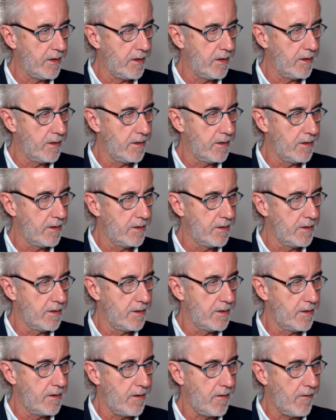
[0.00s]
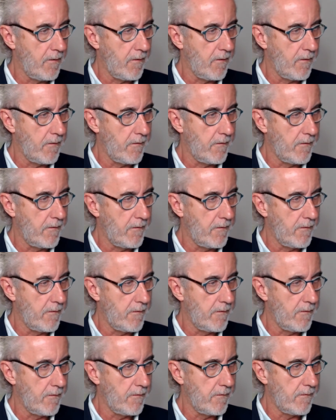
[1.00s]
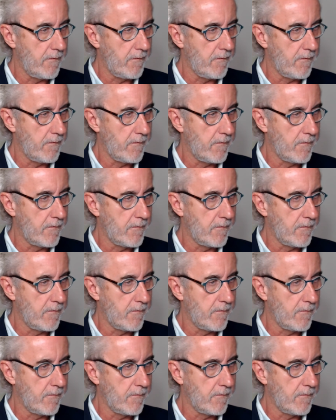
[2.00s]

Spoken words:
No one is speaking in this clip.